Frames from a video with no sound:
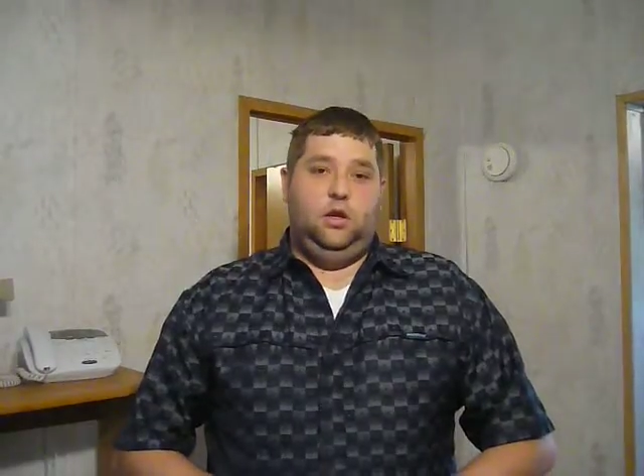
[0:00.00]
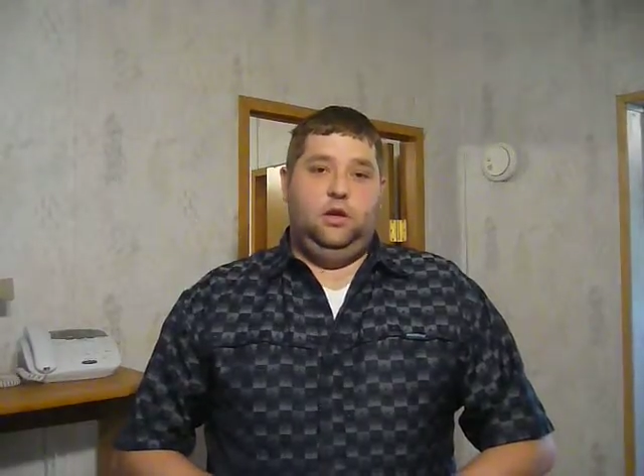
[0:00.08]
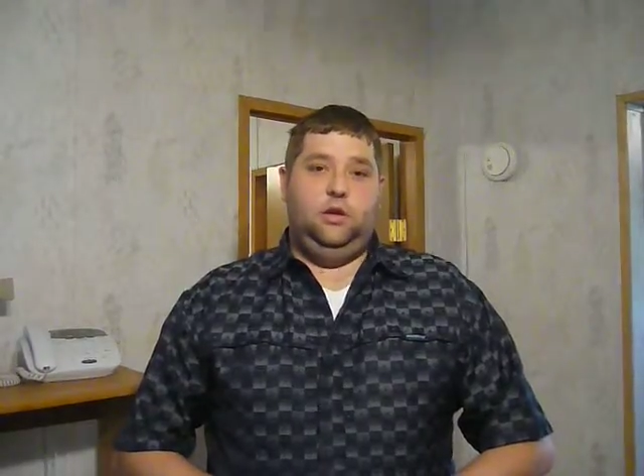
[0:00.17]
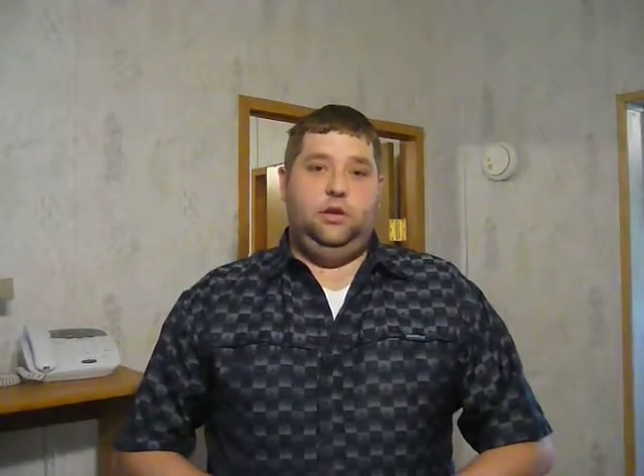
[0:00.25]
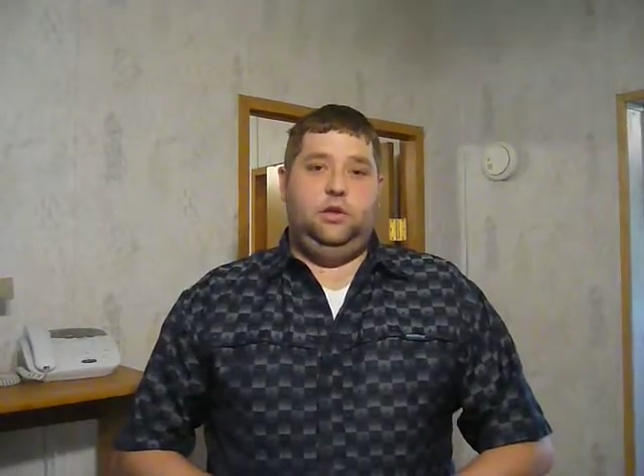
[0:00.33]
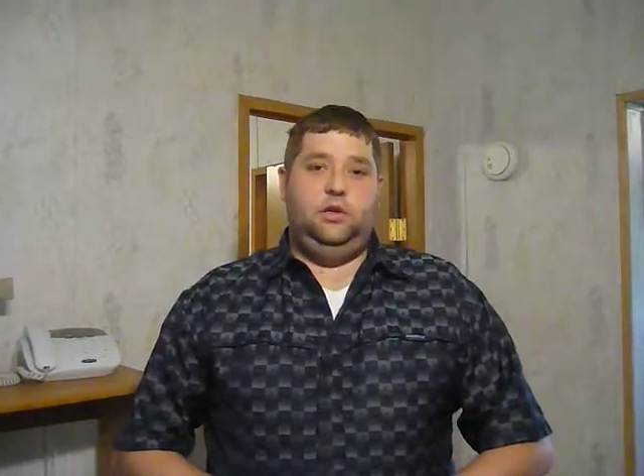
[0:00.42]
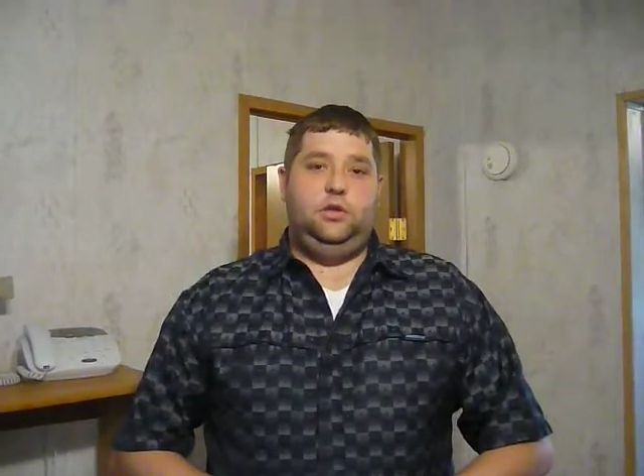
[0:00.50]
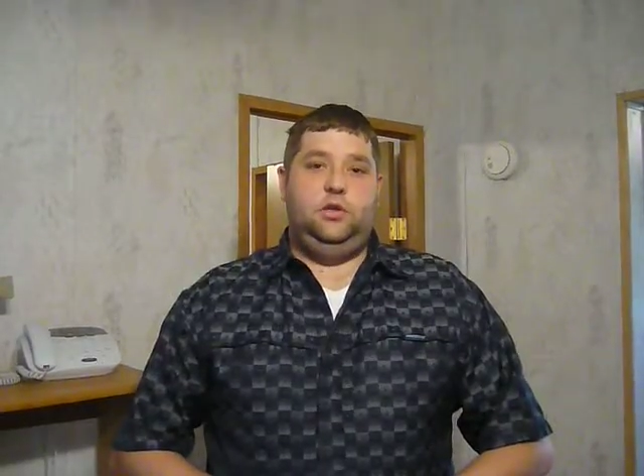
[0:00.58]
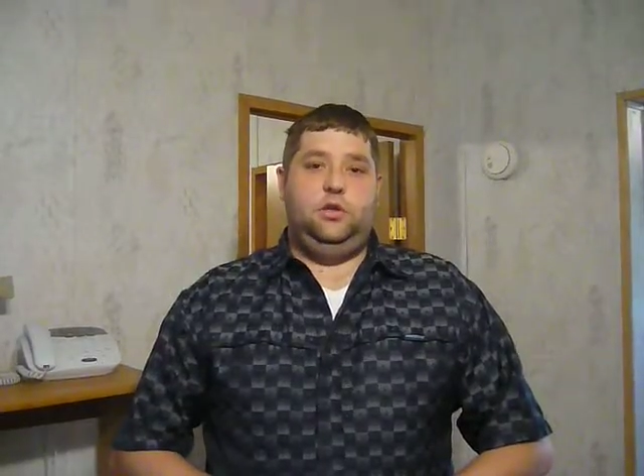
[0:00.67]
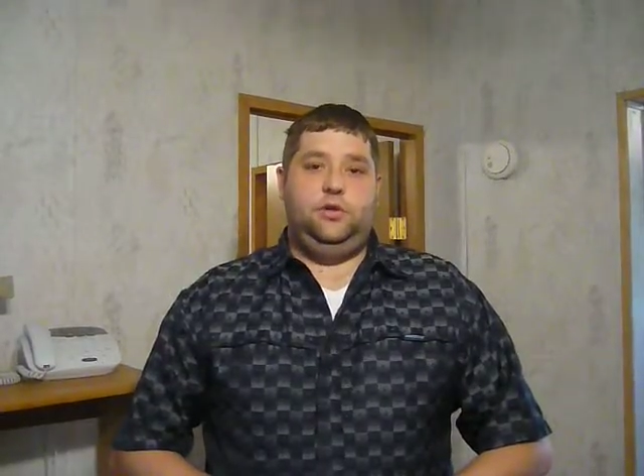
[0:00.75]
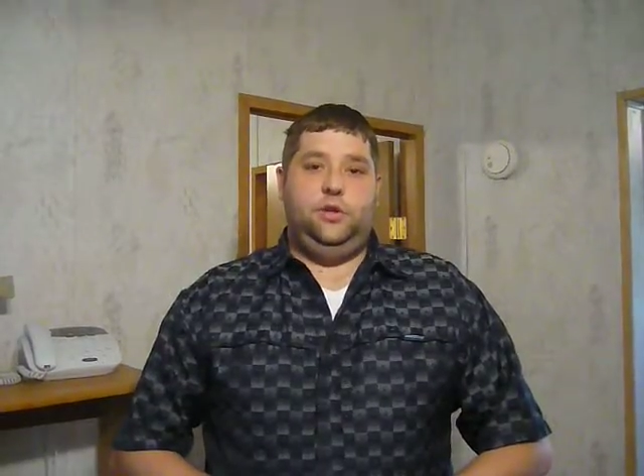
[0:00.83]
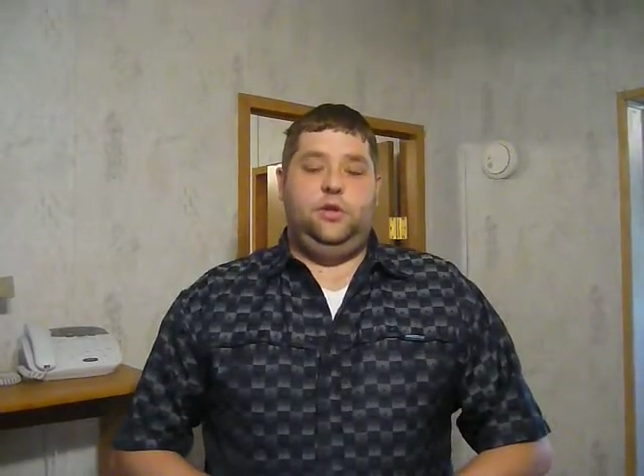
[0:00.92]
During the
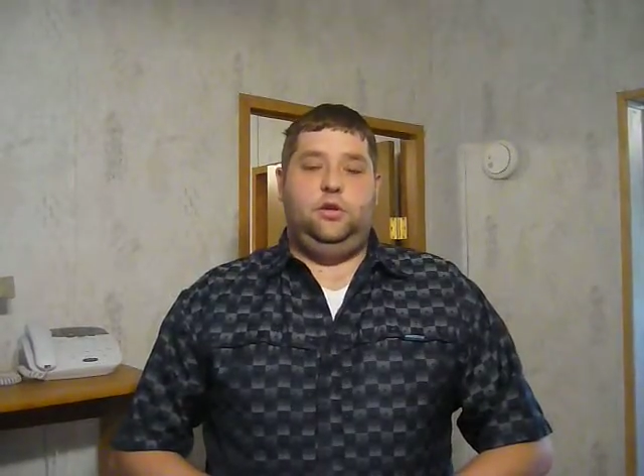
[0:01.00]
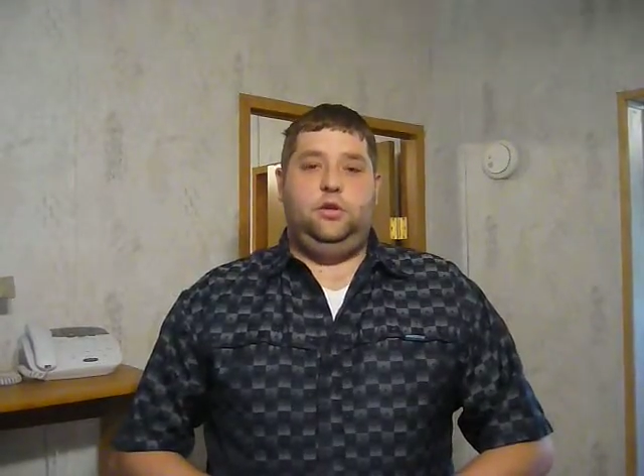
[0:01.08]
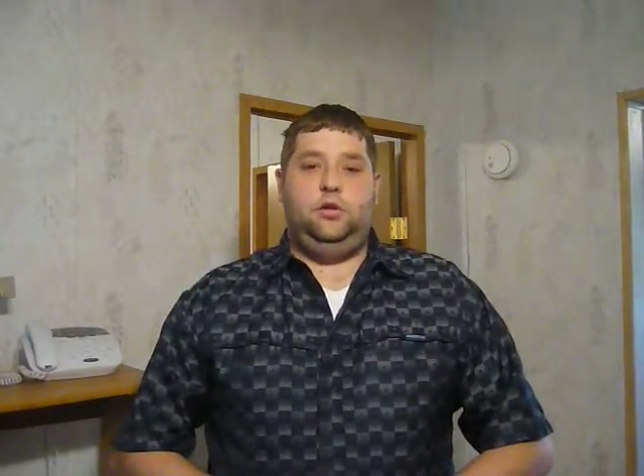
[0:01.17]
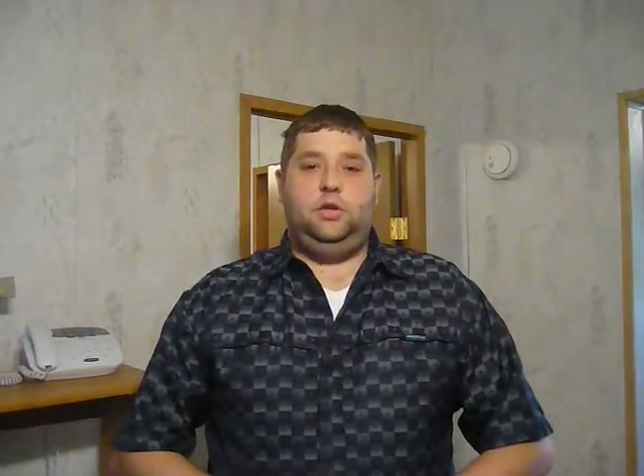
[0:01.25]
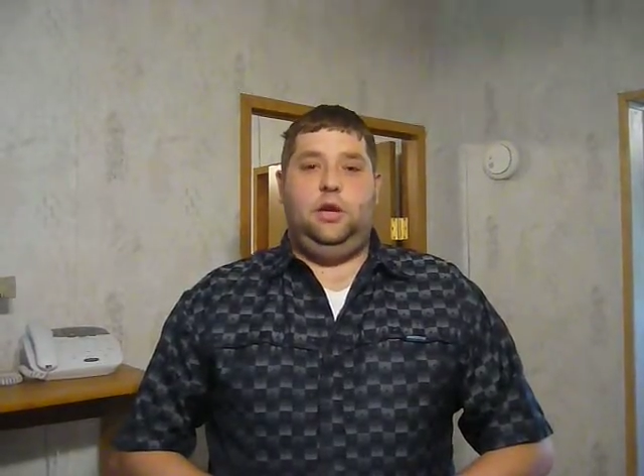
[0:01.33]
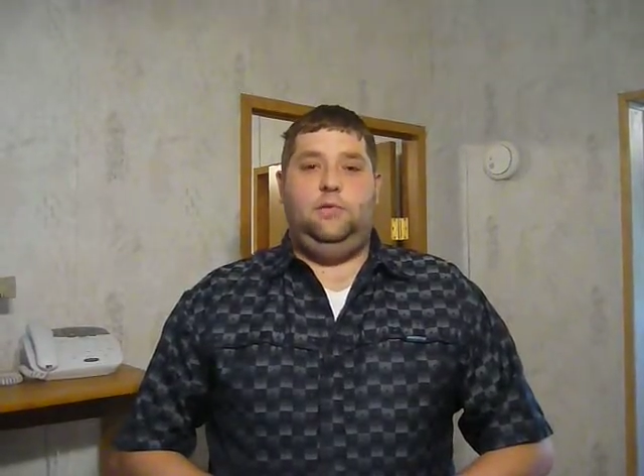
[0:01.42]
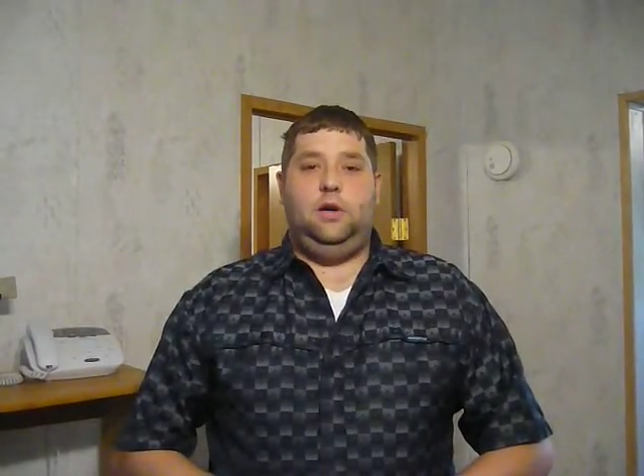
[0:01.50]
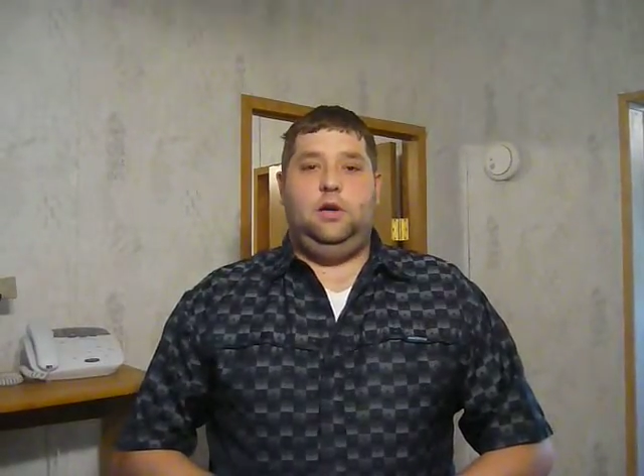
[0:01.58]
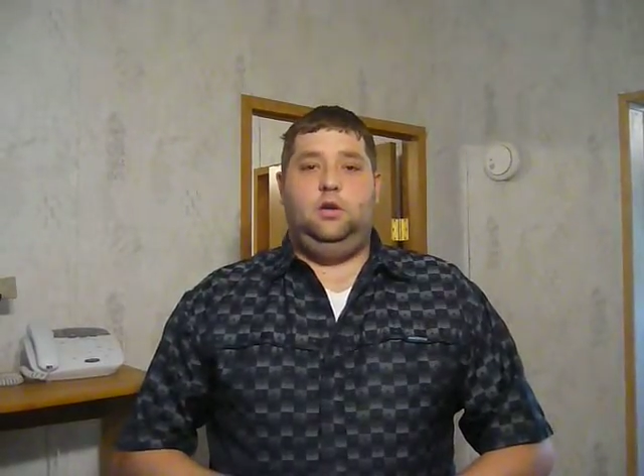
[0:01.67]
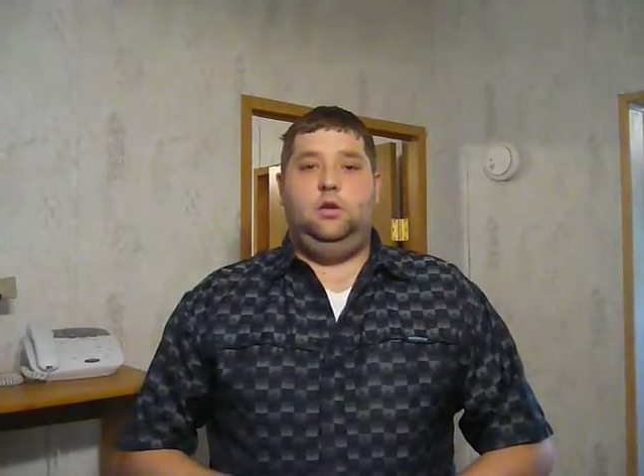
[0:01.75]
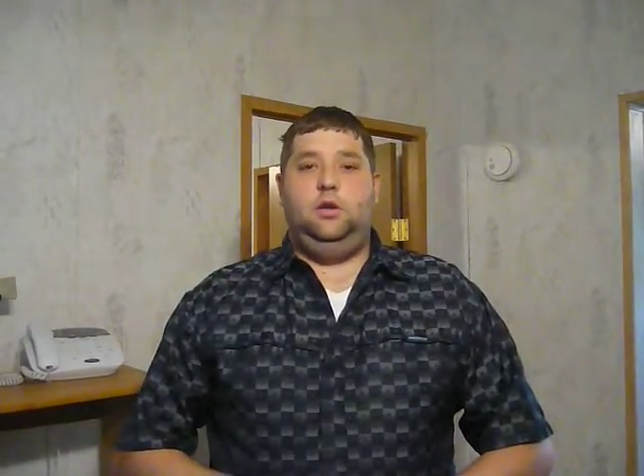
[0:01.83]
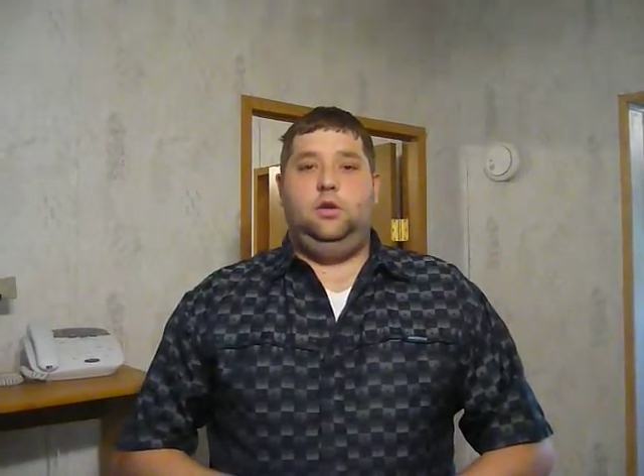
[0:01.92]
surgery, the nurse came out